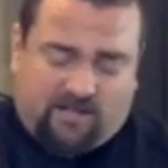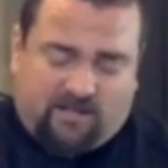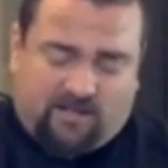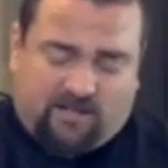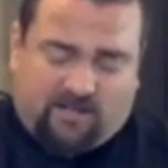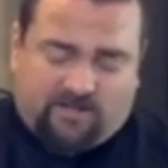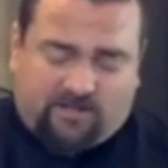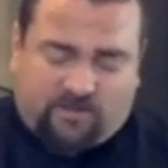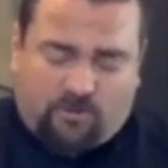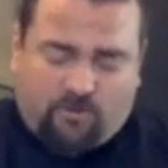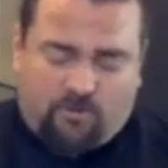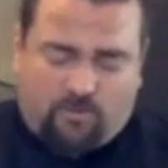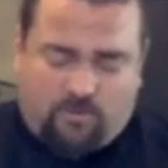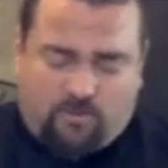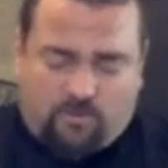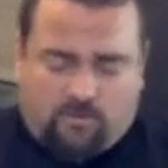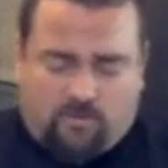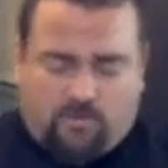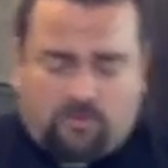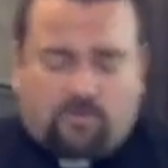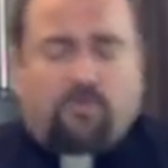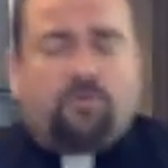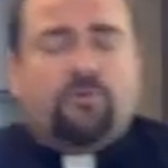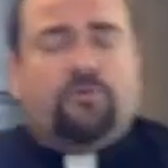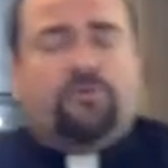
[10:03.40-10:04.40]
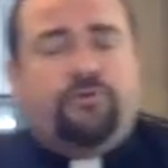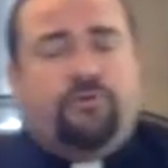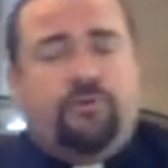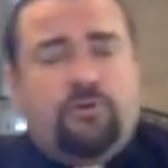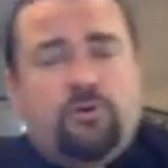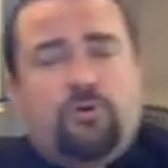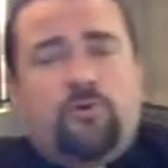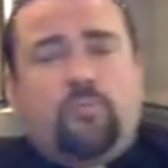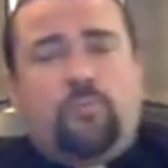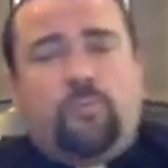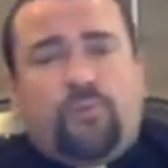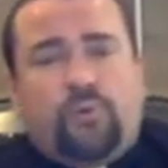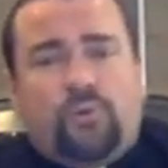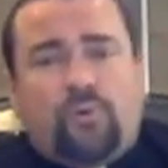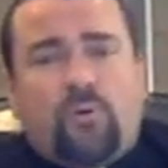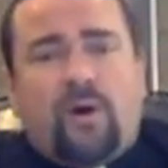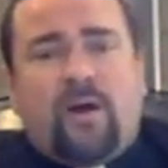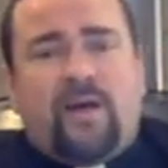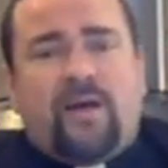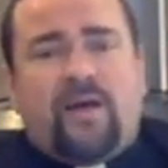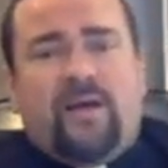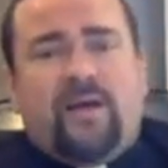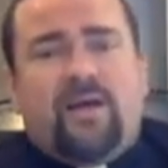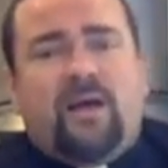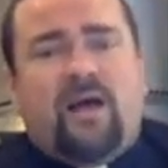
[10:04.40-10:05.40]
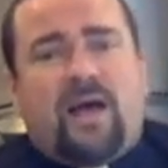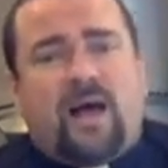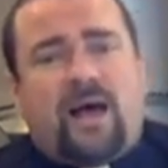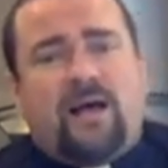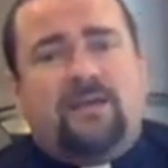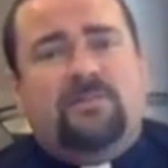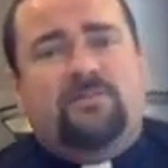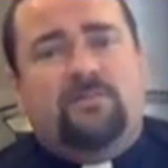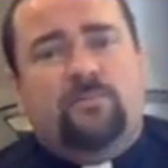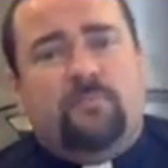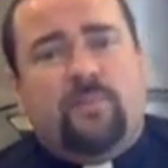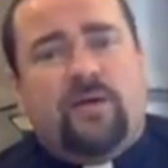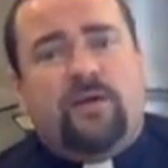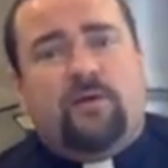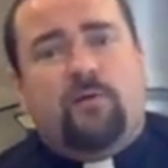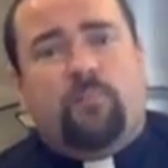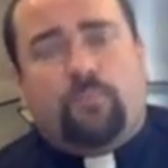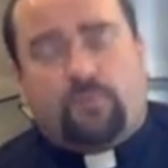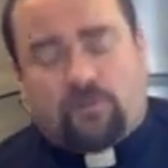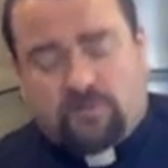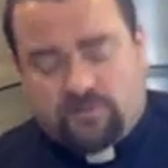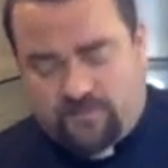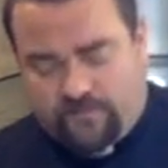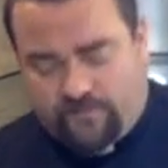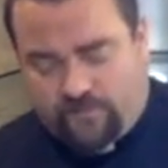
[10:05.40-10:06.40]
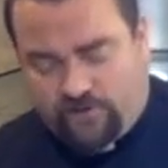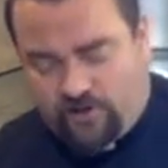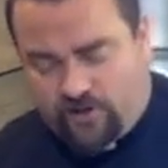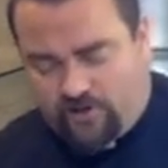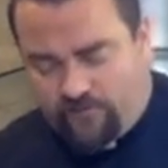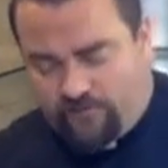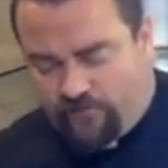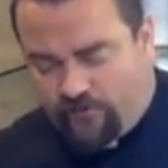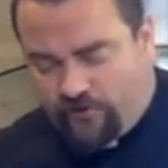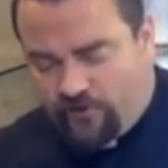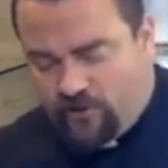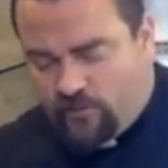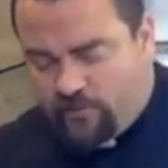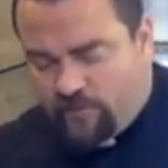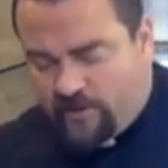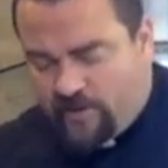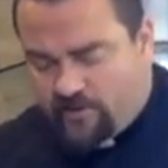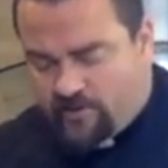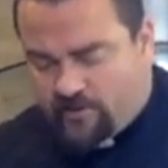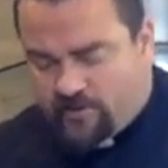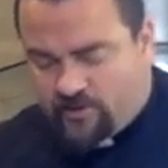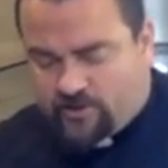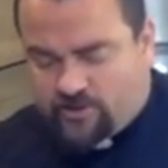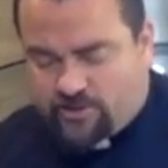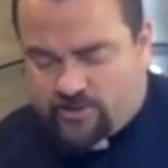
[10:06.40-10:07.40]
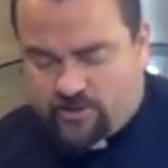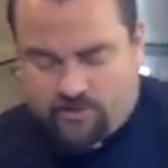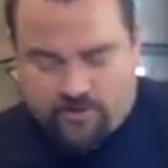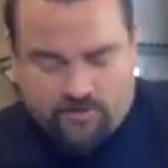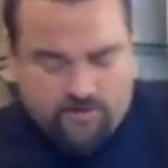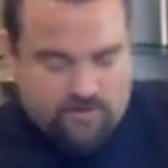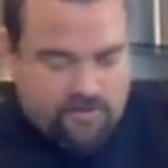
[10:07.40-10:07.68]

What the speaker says: So do pray as you make Prosphora for your parish.